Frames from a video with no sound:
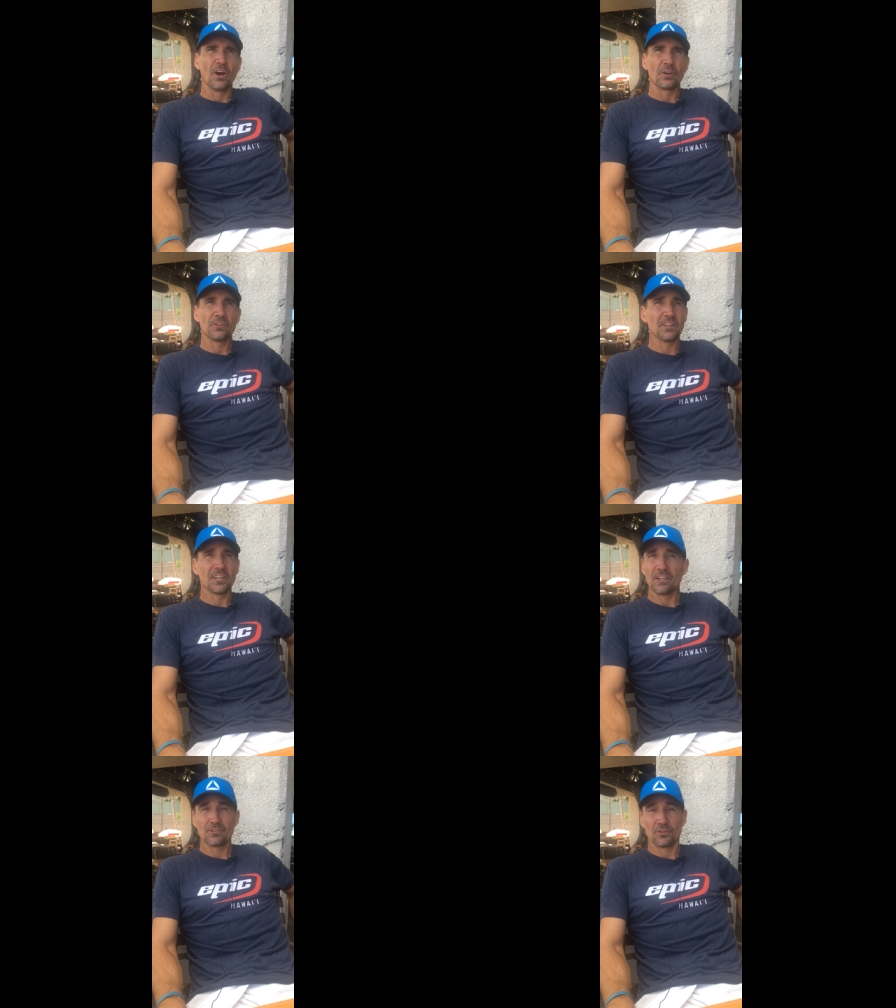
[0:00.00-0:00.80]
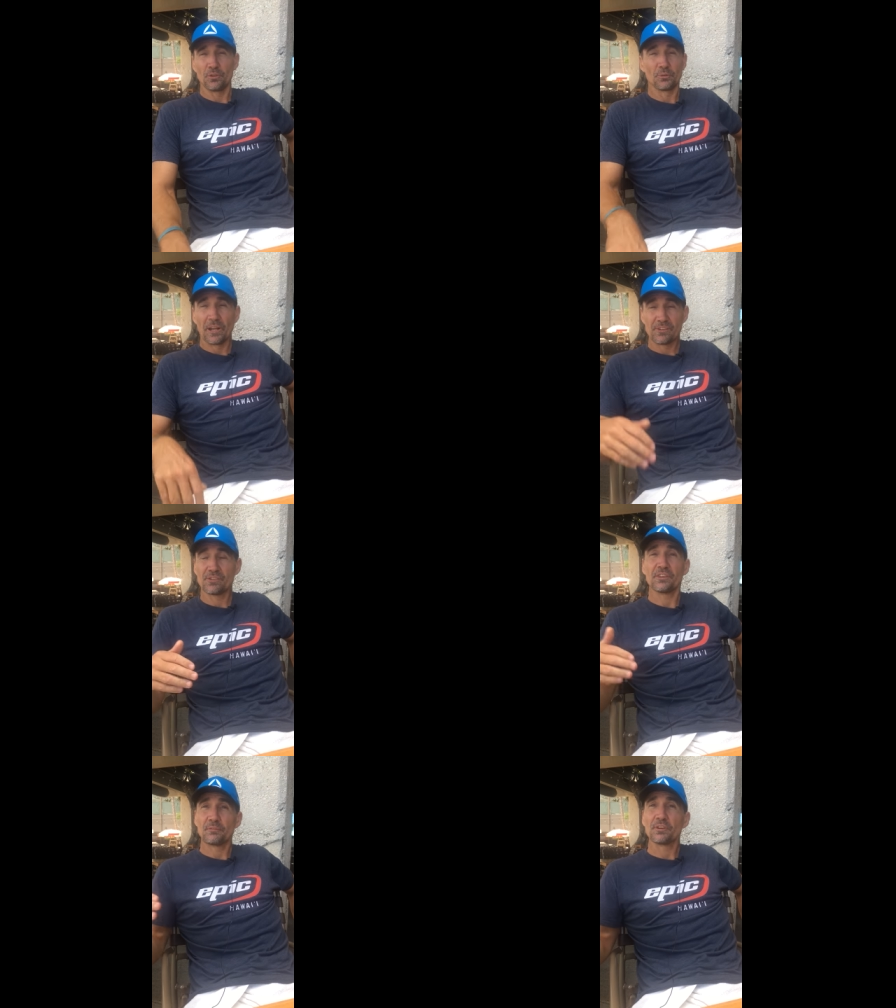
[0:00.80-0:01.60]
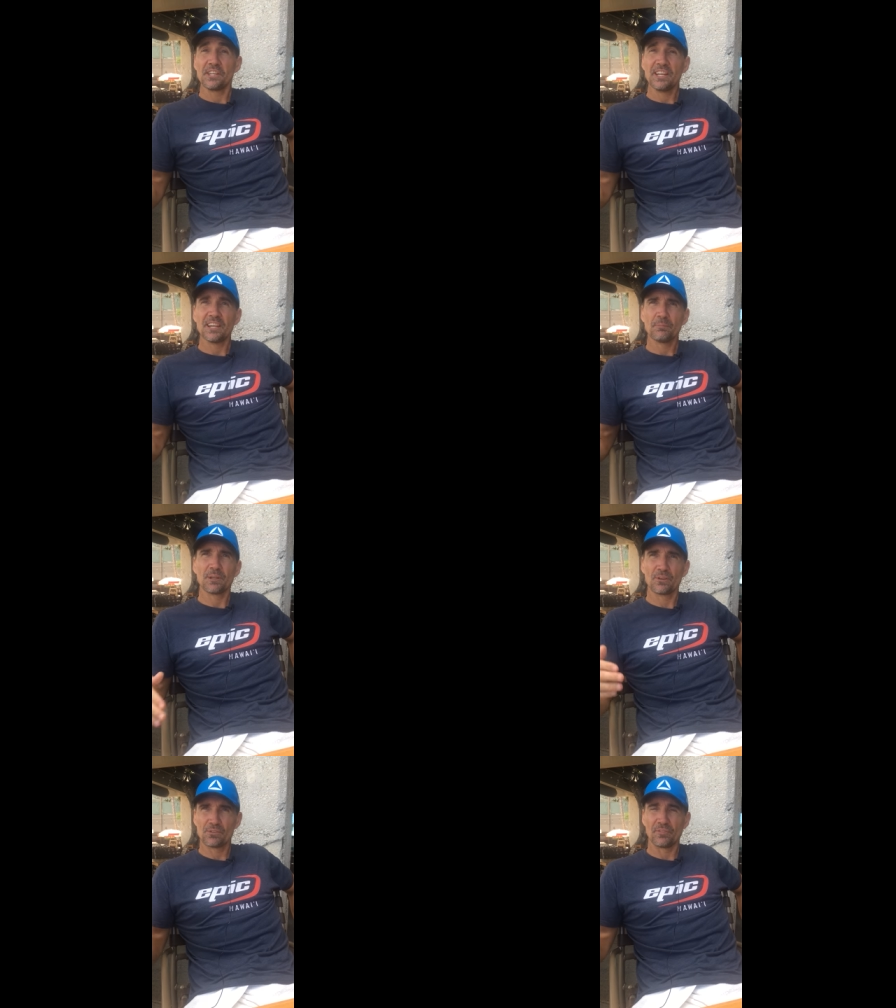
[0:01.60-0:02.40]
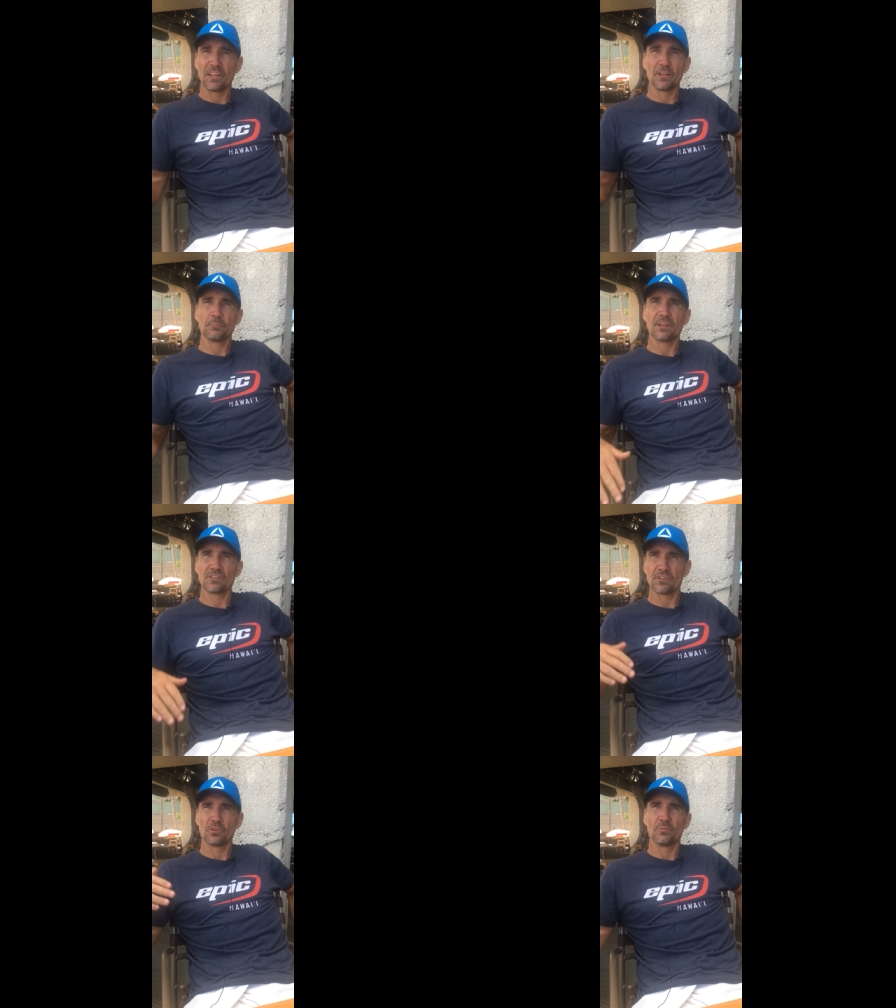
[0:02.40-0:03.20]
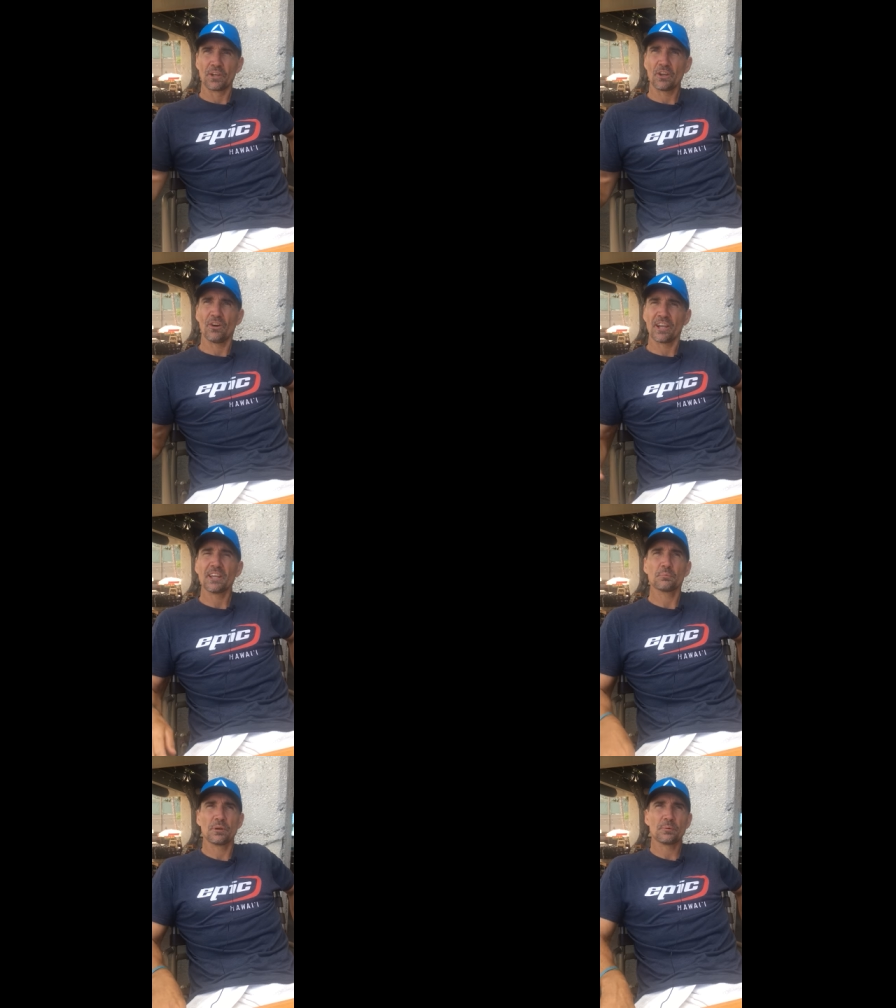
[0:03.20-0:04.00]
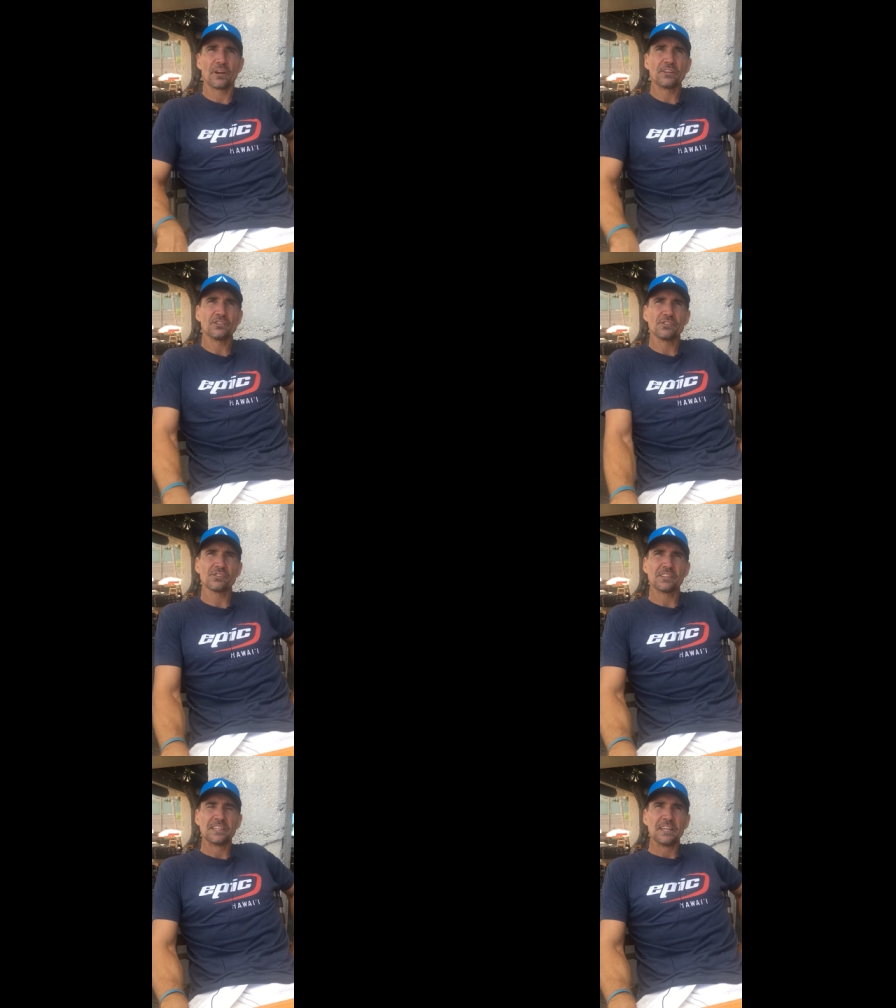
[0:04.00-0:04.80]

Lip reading: I didn't get to do races every year because of the Olympics and all my kayaking preparations,